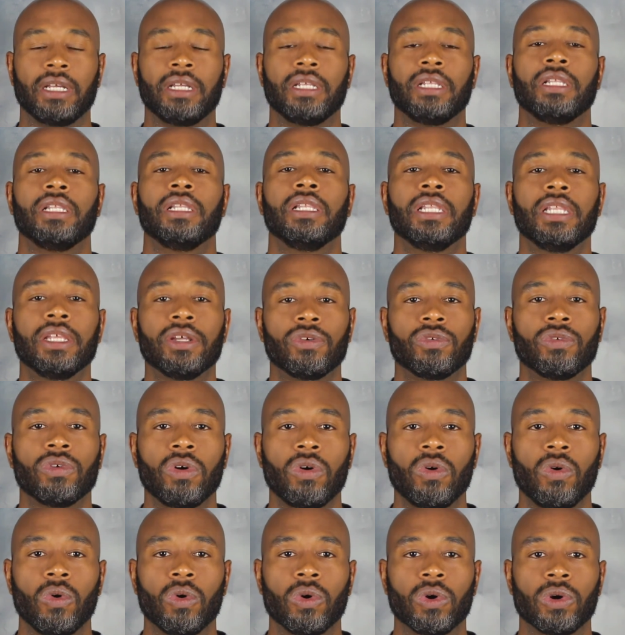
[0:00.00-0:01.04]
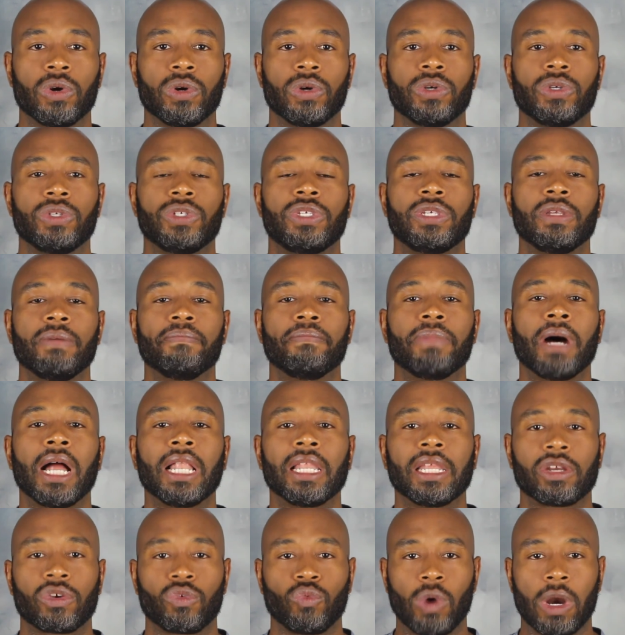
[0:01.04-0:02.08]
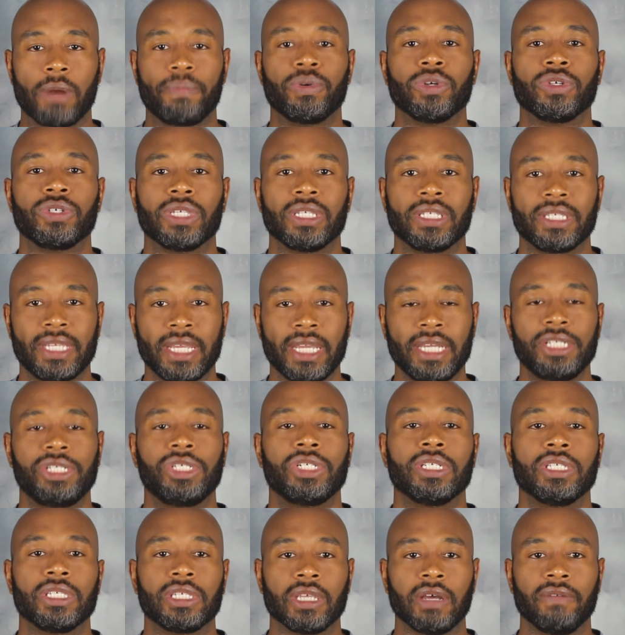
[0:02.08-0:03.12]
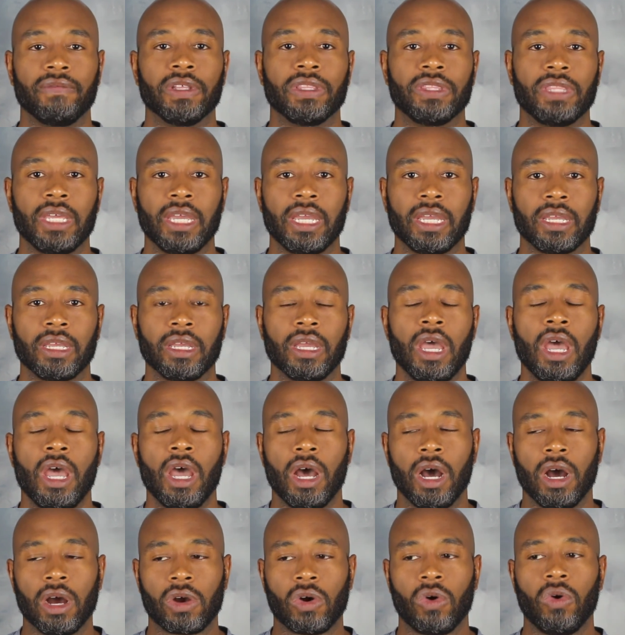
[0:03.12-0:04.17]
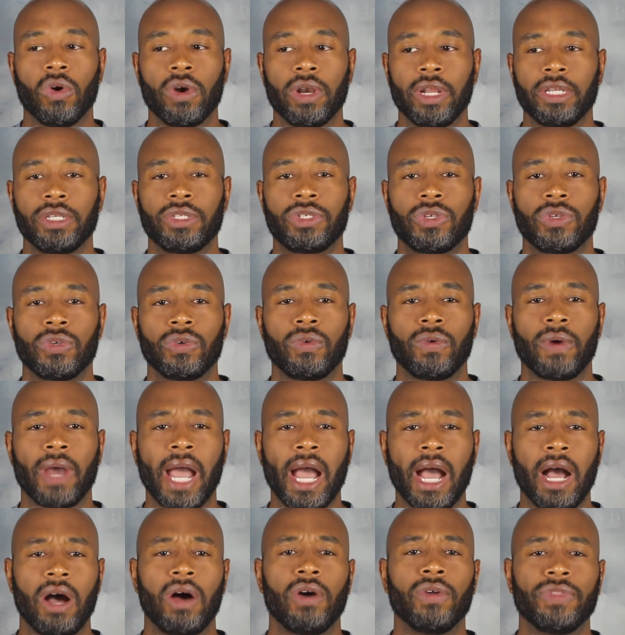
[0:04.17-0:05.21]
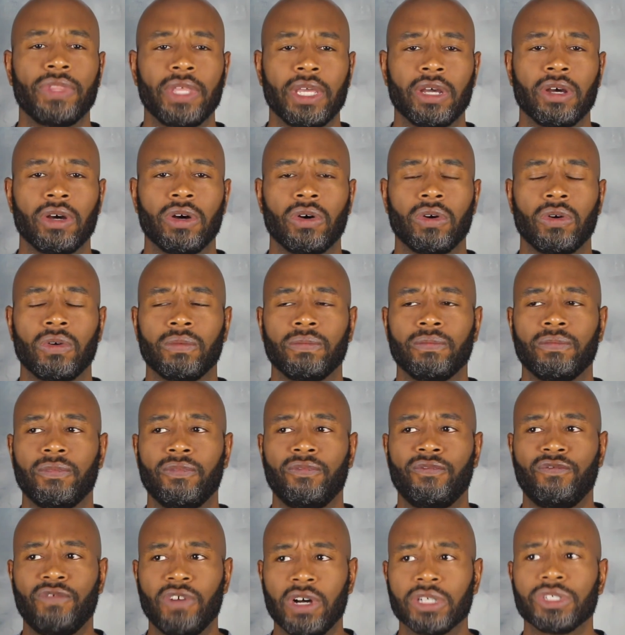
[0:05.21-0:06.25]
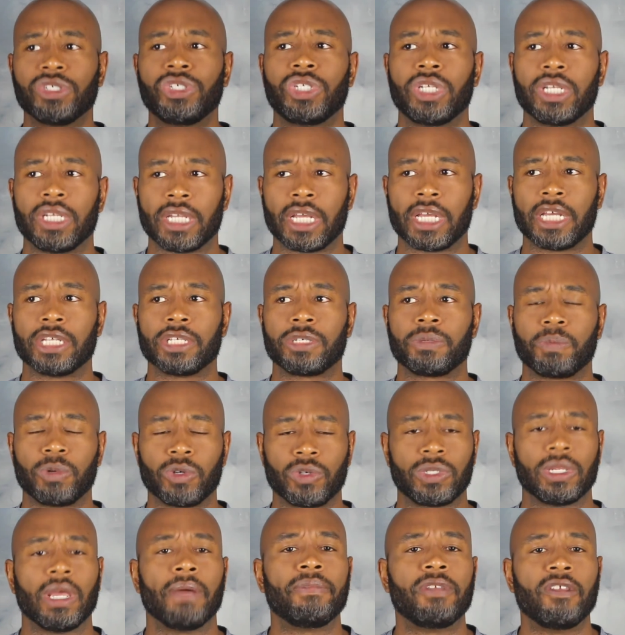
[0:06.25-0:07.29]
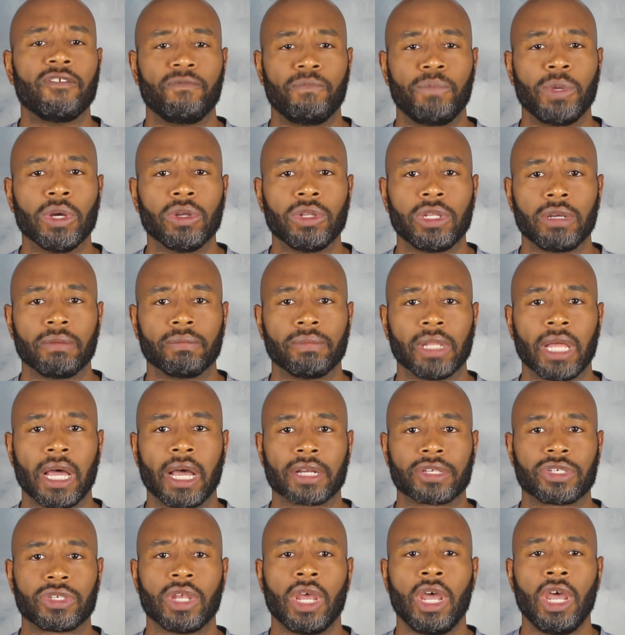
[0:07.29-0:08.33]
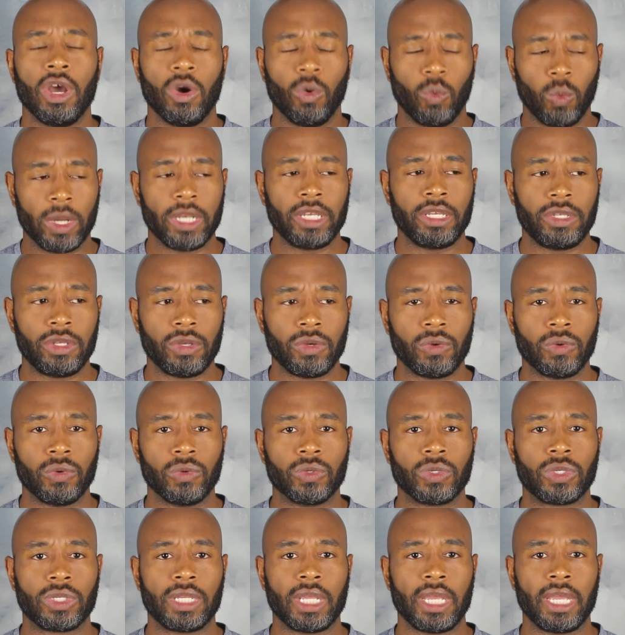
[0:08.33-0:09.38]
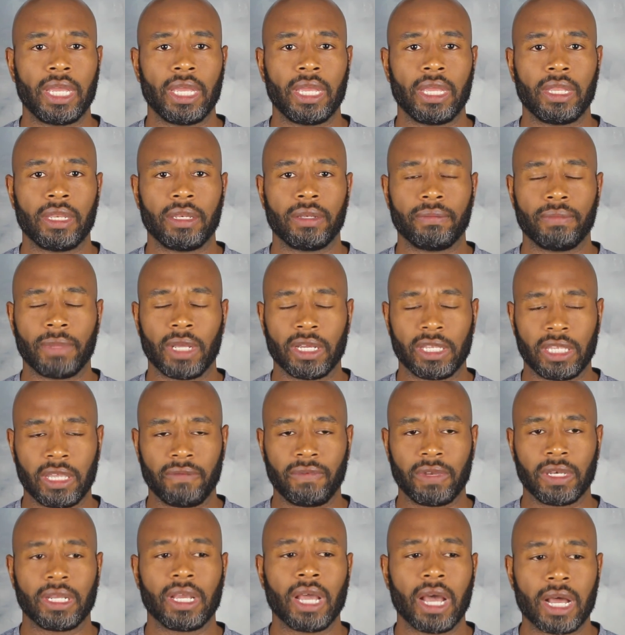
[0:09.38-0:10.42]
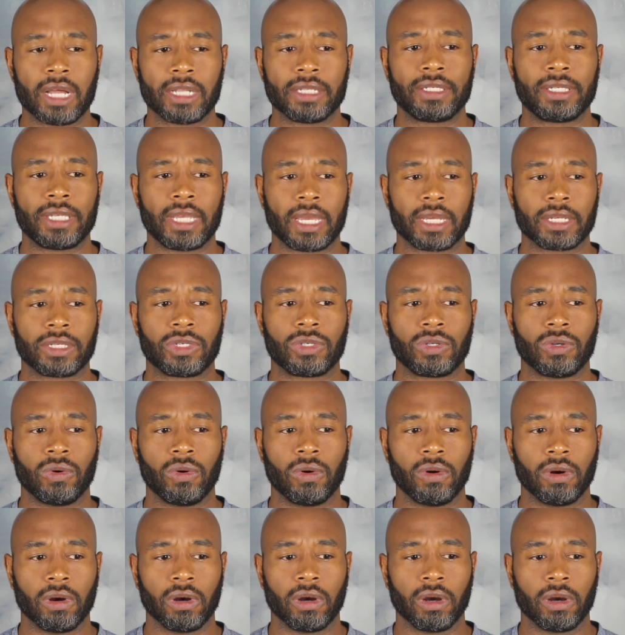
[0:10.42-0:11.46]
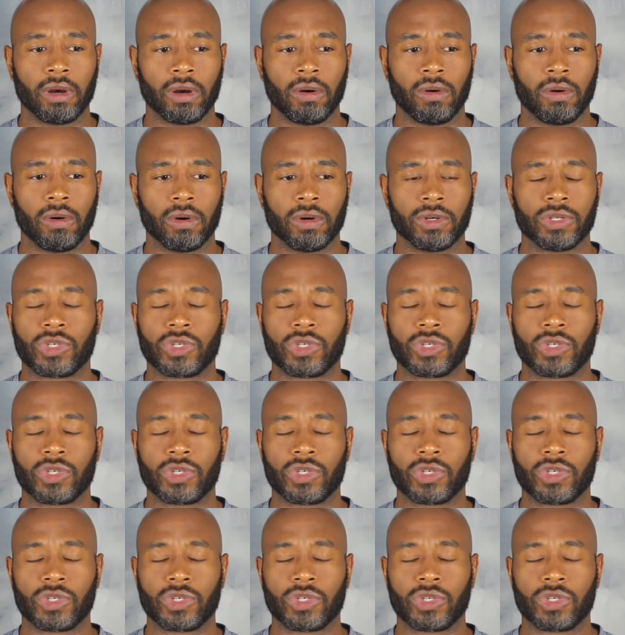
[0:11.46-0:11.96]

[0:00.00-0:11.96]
literal or symbolic representations of a thing according to how they'll function as perceptive building blocks when used in a given context or